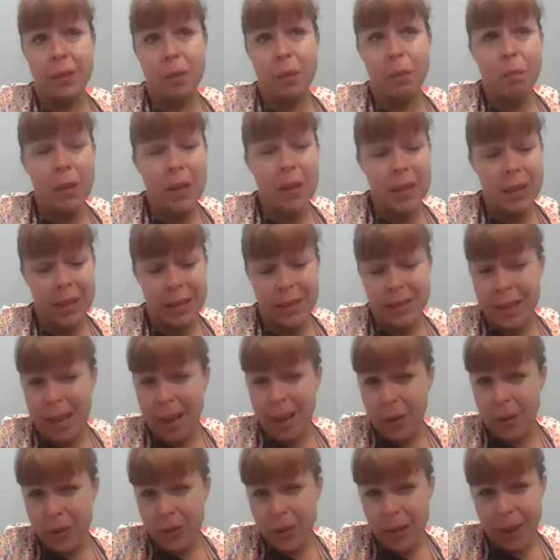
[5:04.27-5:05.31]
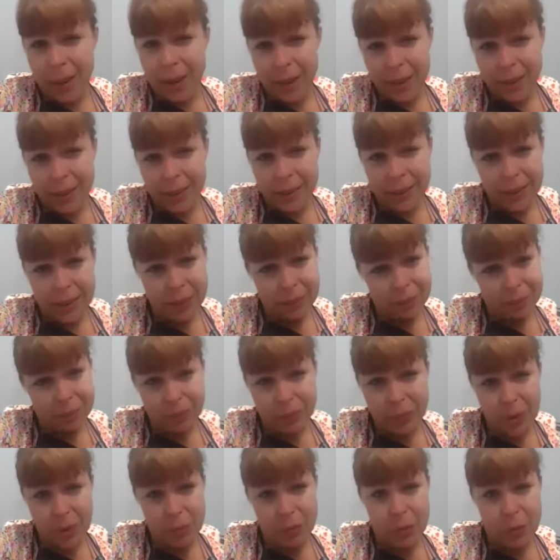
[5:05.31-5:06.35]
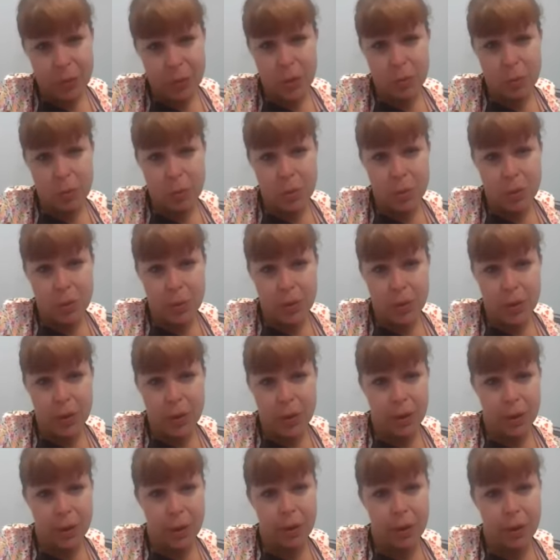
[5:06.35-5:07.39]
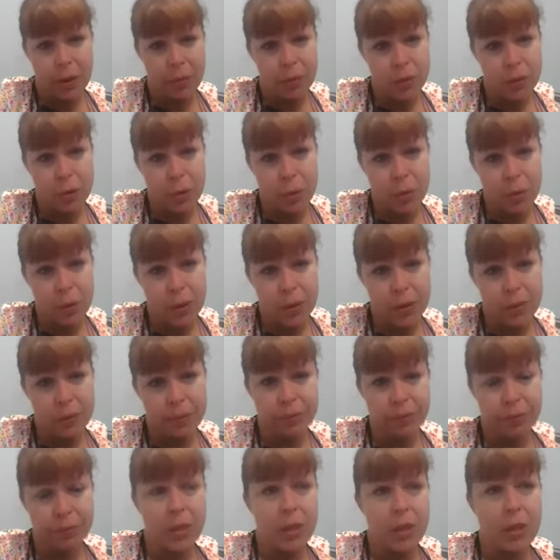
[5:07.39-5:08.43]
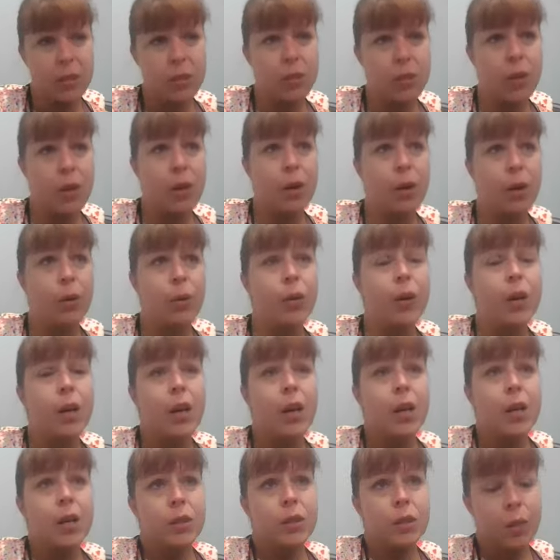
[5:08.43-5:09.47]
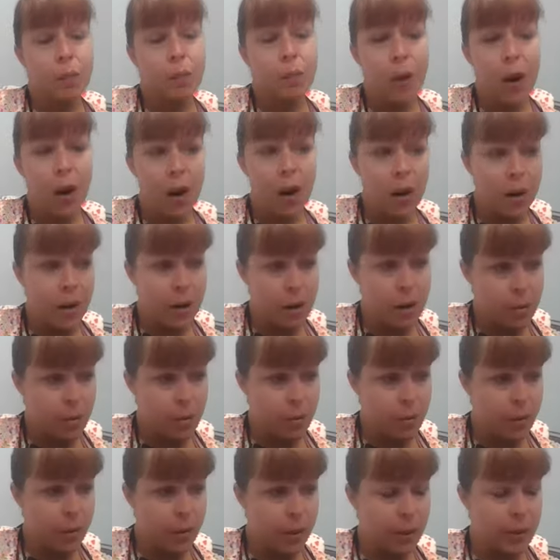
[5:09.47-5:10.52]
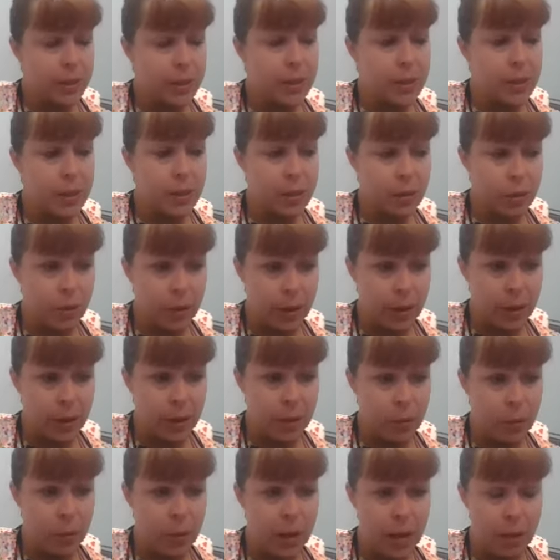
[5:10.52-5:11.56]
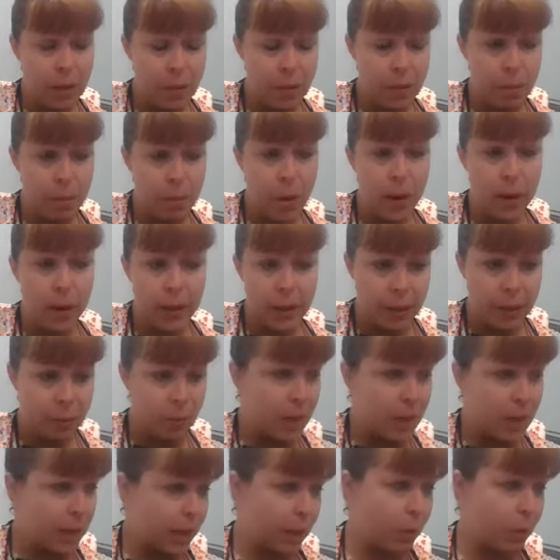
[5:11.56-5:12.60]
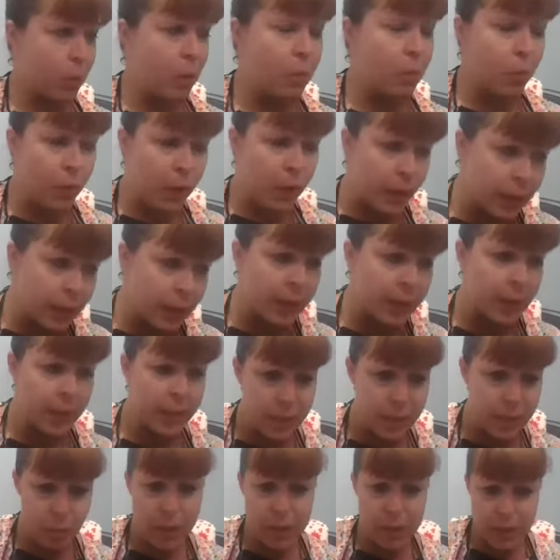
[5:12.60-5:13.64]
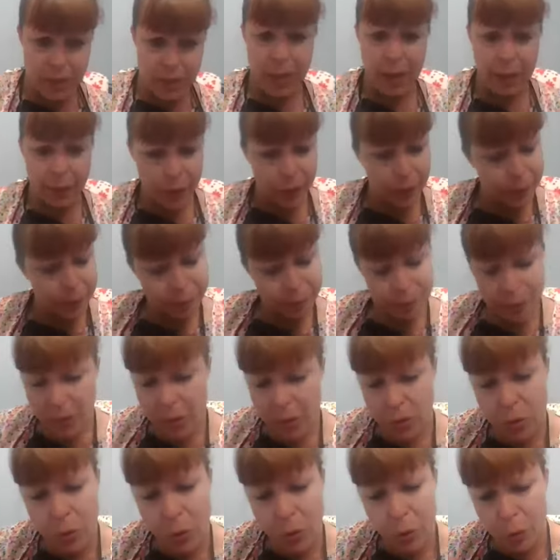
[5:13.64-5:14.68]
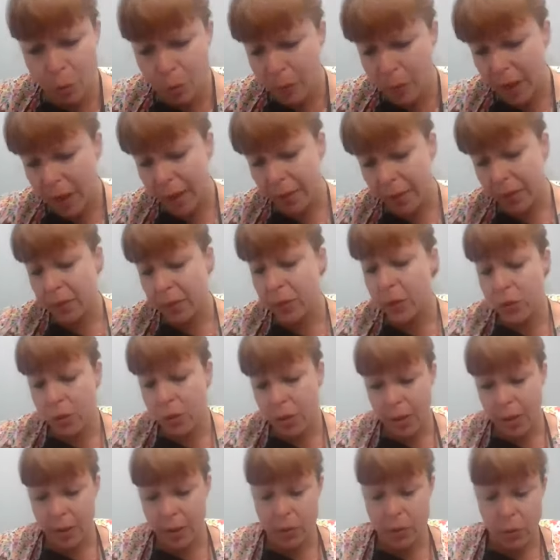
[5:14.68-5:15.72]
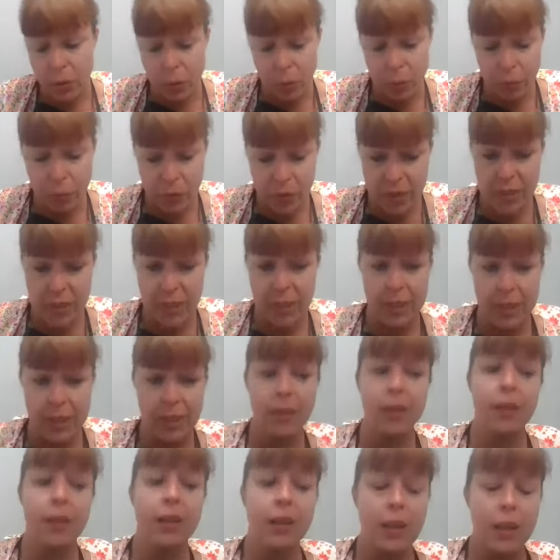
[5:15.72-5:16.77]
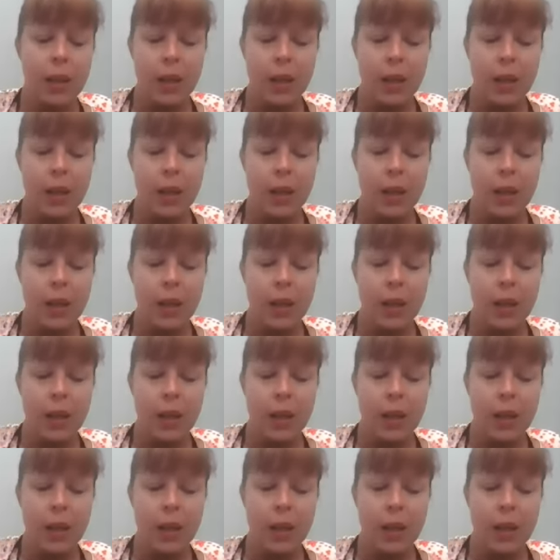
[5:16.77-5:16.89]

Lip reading: some meetings outside for those people that aren't comfortable. So tomorrow we have a marketing meeting. We really need to be together. Zoom, I think there's a lot of Zoom fatigue.